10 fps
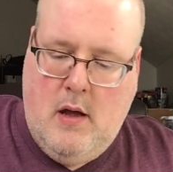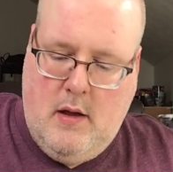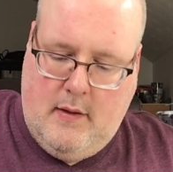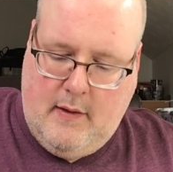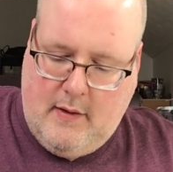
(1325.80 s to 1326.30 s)

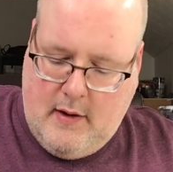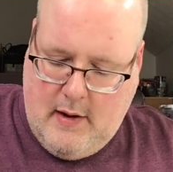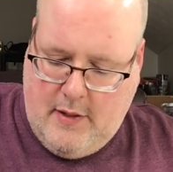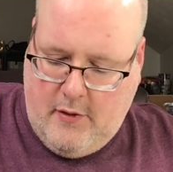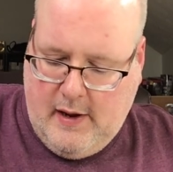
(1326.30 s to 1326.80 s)
This is
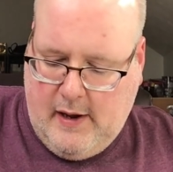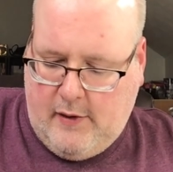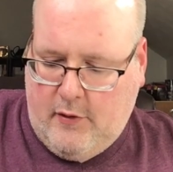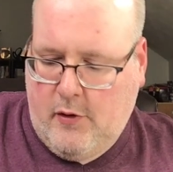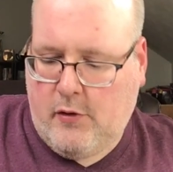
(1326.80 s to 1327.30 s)
another Ink
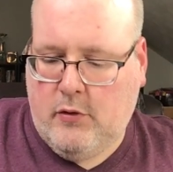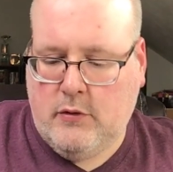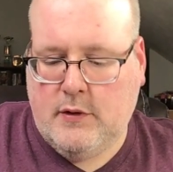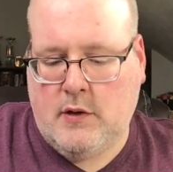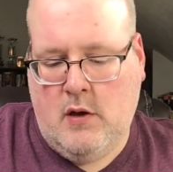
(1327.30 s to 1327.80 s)

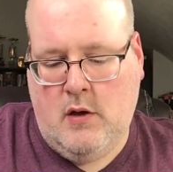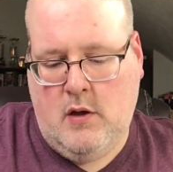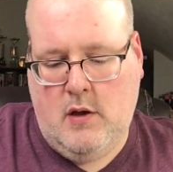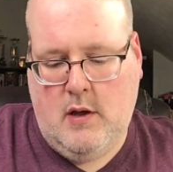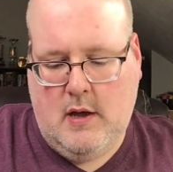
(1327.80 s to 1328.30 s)
Circles.
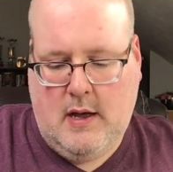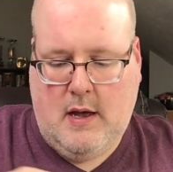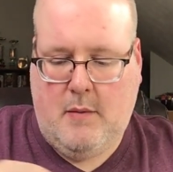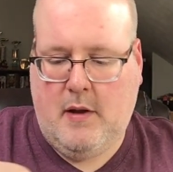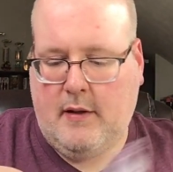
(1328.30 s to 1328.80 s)

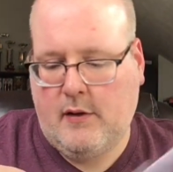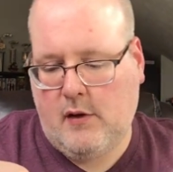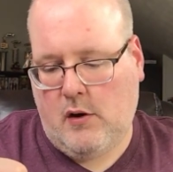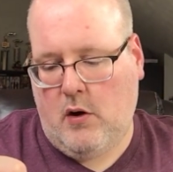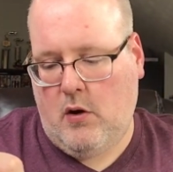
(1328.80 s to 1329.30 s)
It's
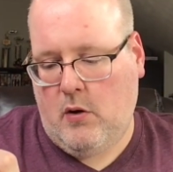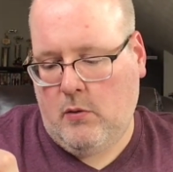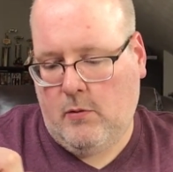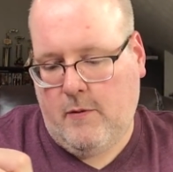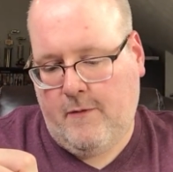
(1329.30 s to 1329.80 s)

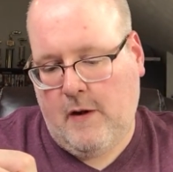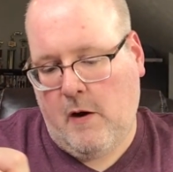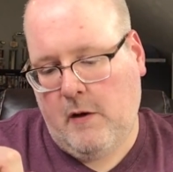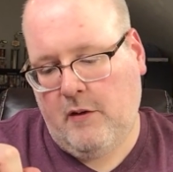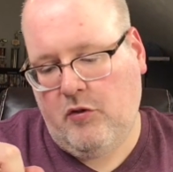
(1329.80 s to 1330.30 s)
called
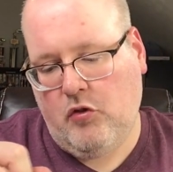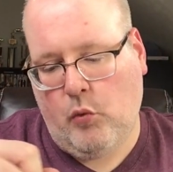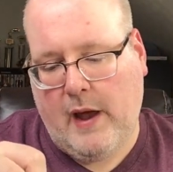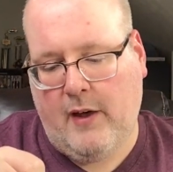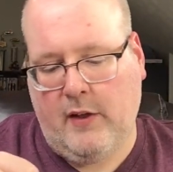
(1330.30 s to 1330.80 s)
Fairies
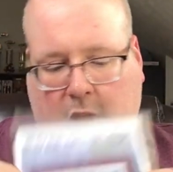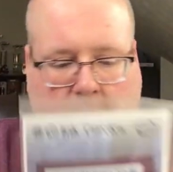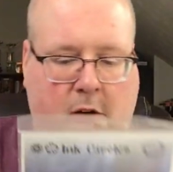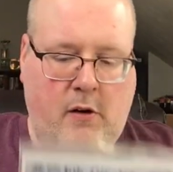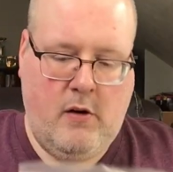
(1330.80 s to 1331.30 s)
Dwell
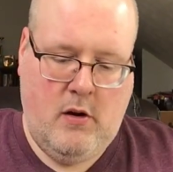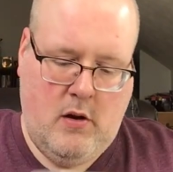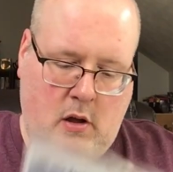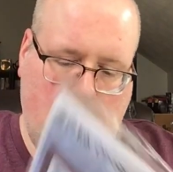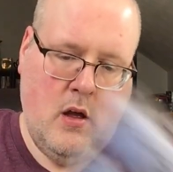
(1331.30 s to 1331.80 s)
here.
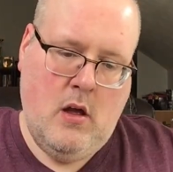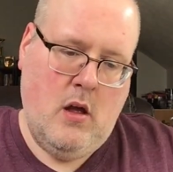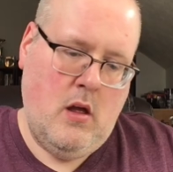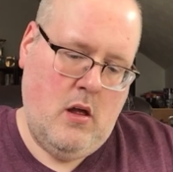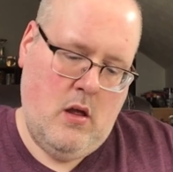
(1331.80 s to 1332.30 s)

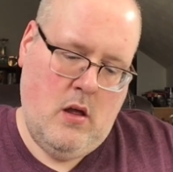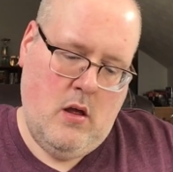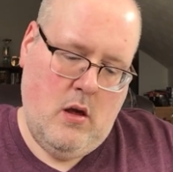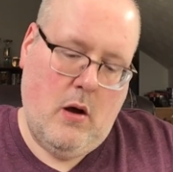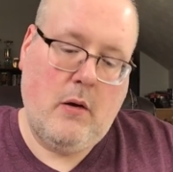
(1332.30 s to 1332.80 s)

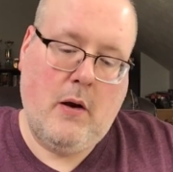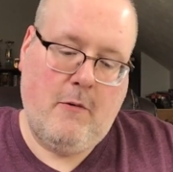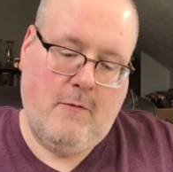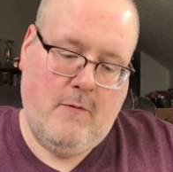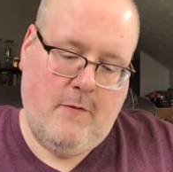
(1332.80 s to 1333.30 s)
Oh no,
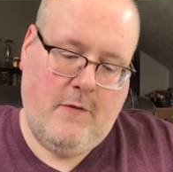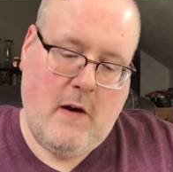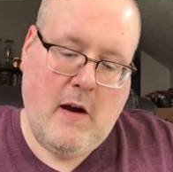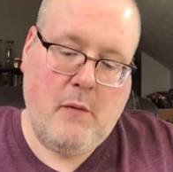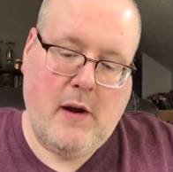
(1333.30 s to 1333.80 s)

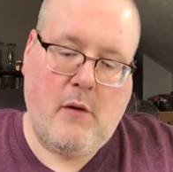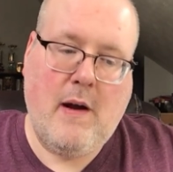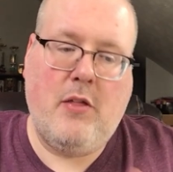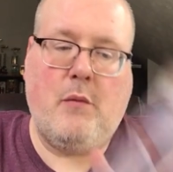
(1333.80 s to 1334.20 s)
Fairy Ring Around the